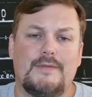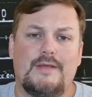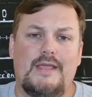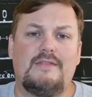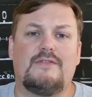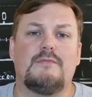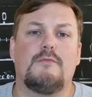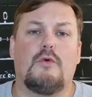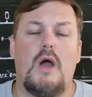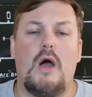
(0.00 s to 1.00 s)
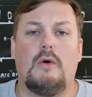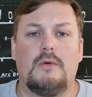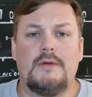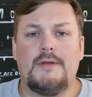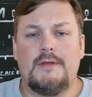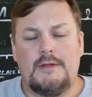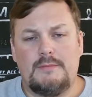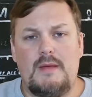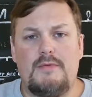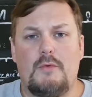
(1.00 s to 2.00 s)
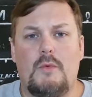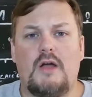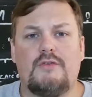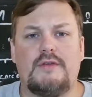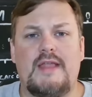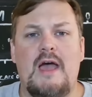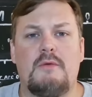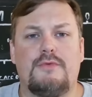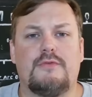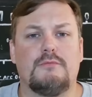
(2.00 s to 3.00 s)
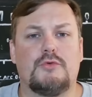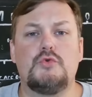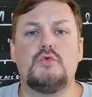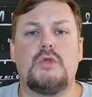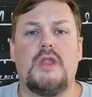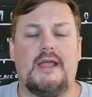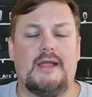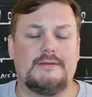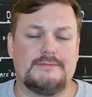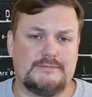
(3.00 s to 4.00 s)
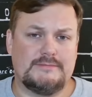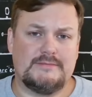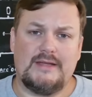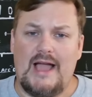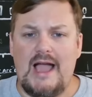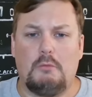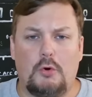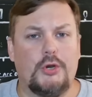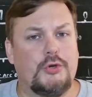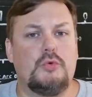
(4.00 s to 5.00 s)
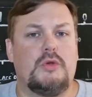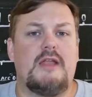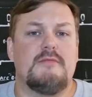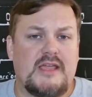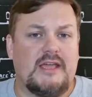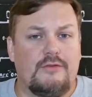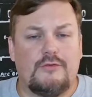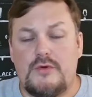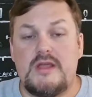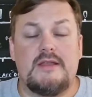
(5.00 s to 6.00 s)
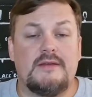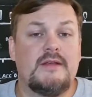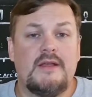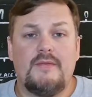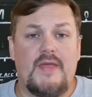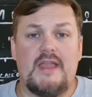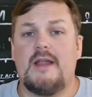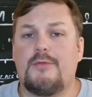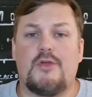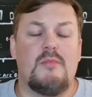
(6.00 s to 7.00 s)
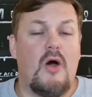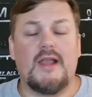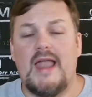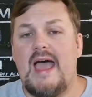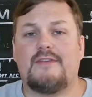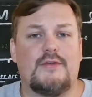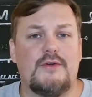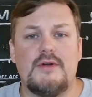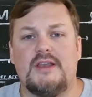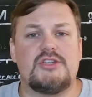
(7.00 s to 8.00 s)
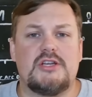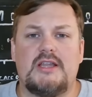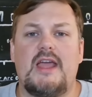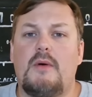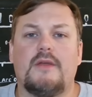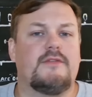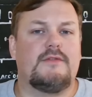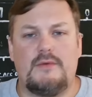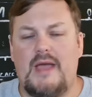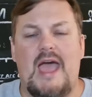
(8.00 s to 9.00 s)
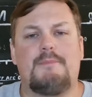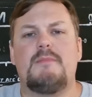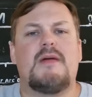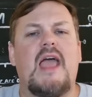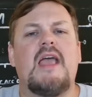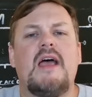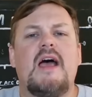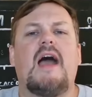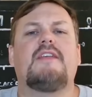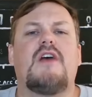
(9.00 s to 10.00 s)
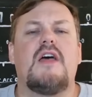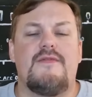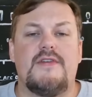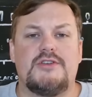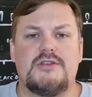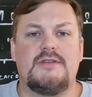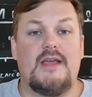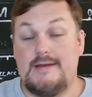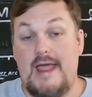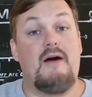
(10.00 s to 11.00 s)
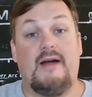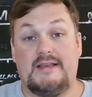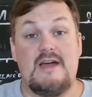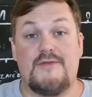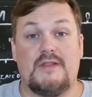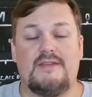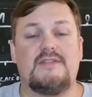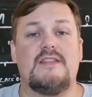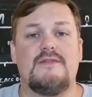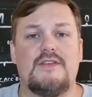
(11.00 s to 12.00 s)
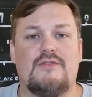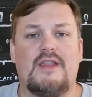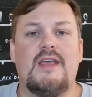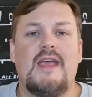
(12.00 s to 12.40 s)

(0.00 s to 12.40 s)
eating some crow. Maybe they'll wash it down with some Kool-Aid. I wanted Kool-Aid McKinstry, and they ended up with Kamari Lassiter. Initially, I wasn't too happy, but I saw the vision, and now I definitely see the vision